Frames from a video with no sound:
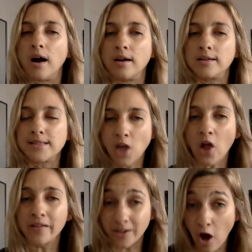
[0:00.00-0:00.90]

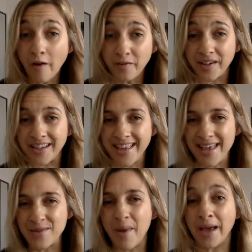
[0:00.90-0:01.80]
solid and confident
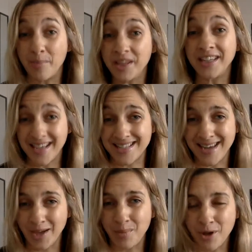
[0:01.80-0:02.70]
in my ability as an
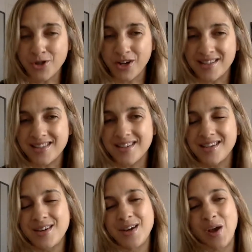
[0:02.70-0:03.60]
acupuncturist,
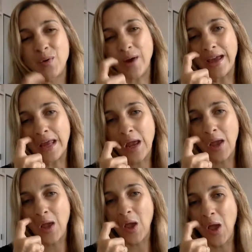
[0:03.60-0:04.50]
right?
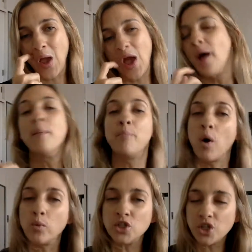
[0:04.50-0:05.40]

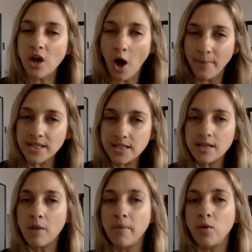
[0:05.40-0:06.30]
But when she commented
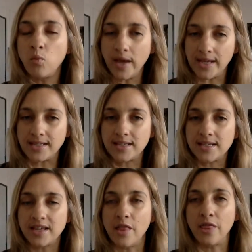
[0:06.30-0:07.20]
on my
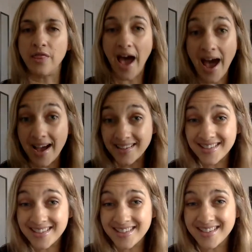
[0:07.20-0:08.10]
weight,
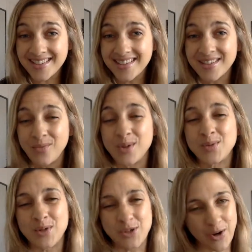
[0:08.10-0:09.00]
that was
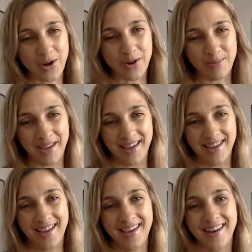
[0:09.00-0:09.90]
what triggered me.
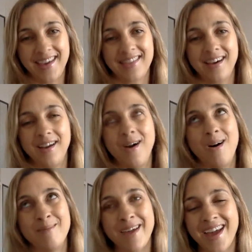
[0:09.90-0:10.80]
And I thought,
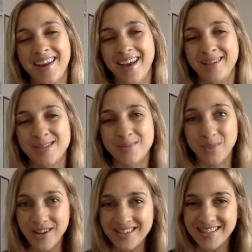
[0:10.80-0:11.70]
oh man, I have some
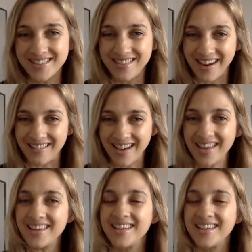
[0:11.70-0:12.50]
work to do there, right?